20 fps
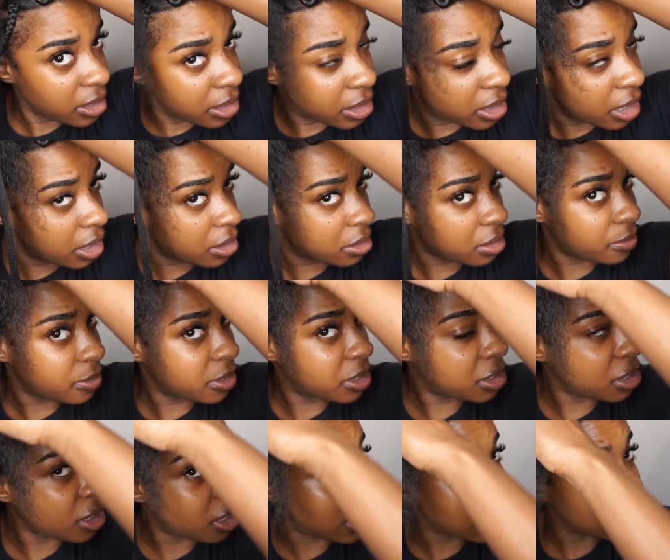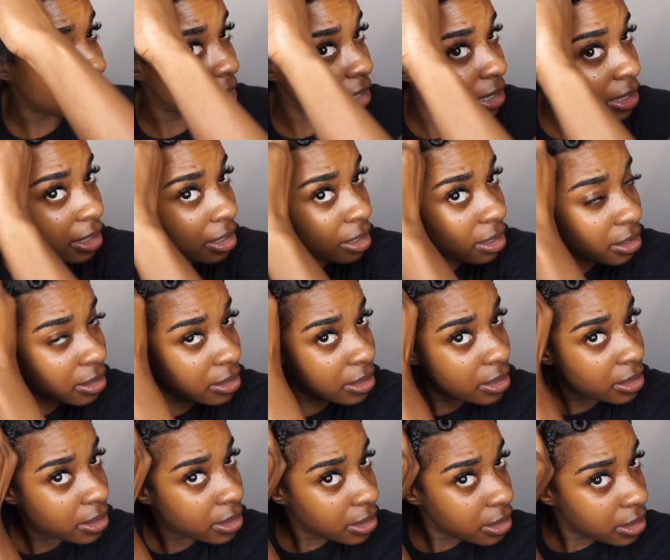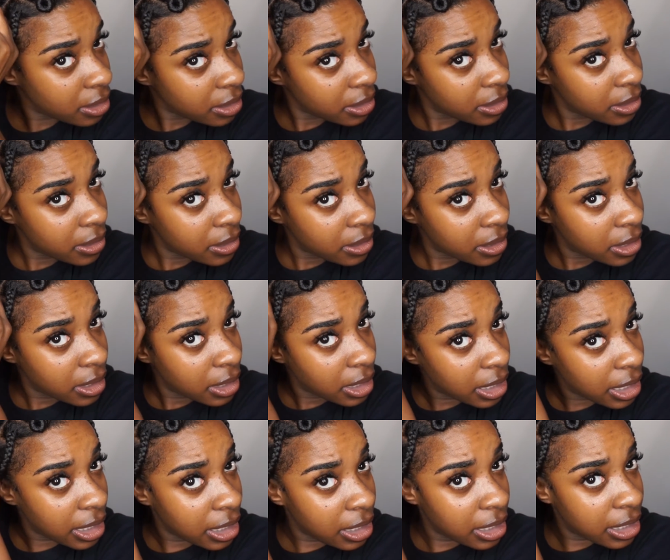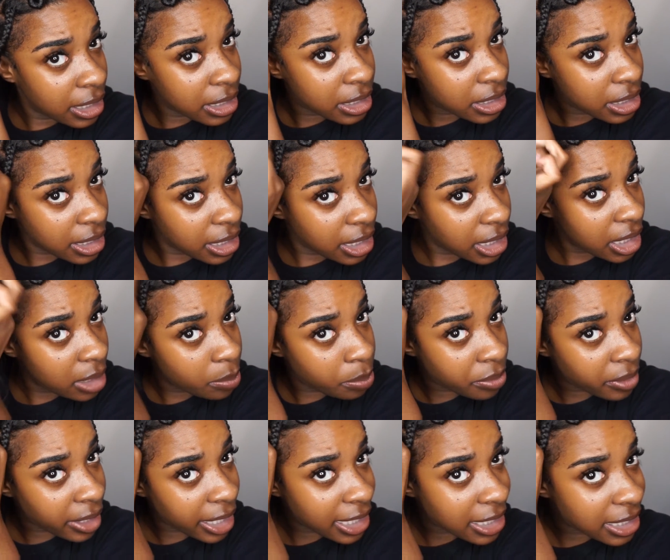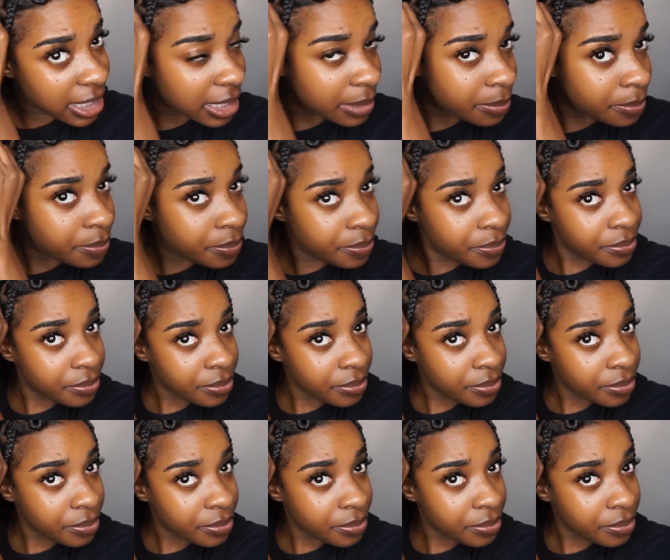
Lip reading: in terms of starting. Then you literally keep braiding,